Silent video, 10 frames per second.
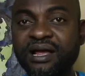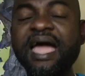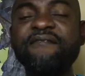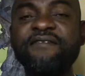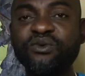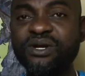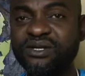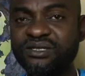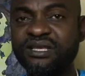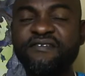evaluate
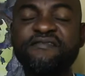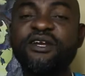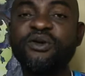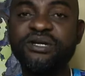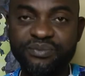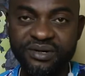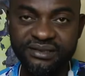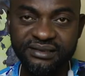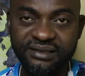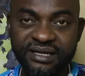yourself, evaluate the
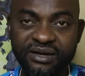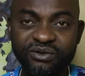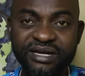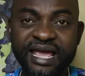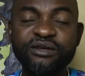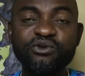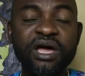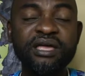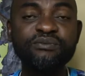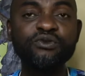person, then you
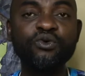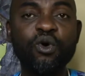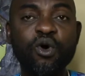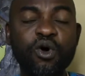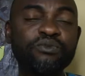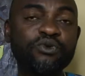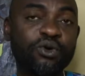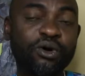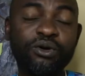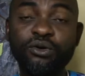are able to come to
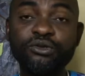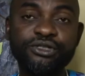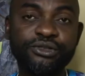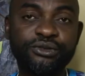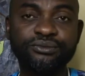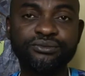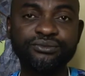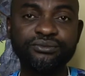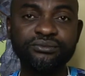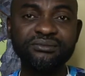conclusion
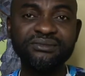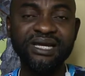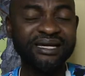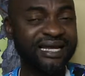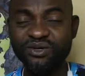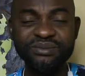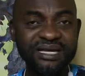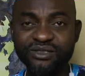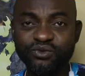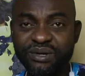that
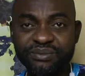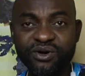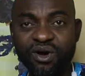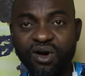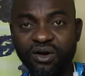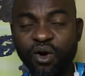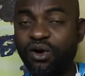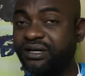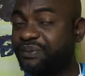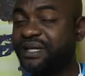sometimes you may be wrong
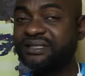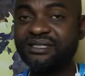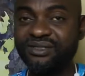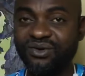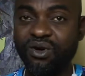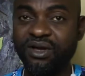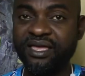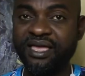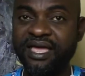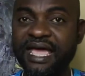or the person is wrong.
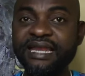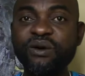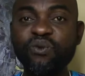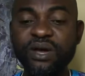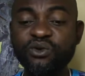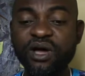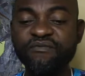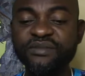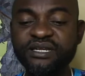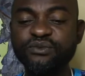And then when you
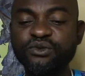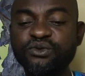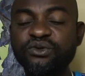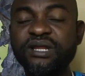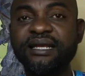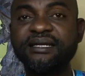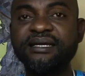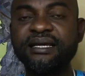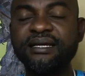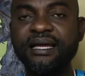have been able to do that,
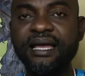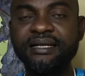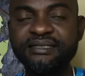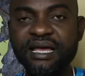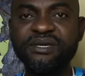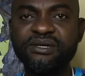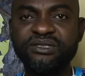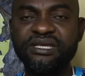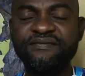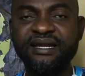examine
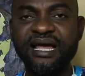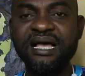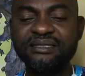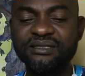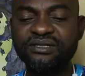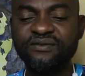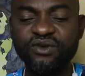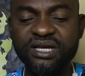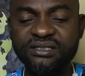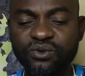yourself and ask yourself,
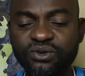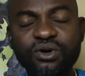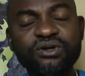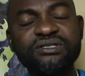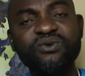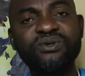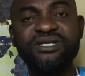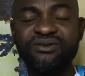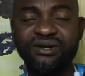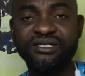do I still want to continue with
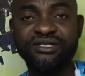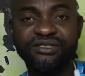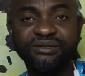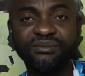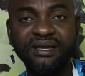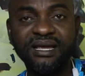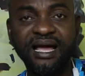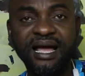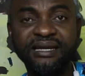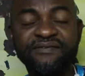this relationship?
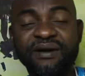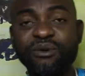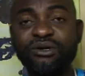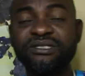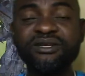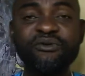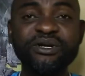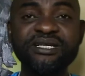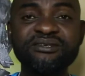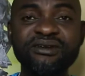And if I'm continuing with this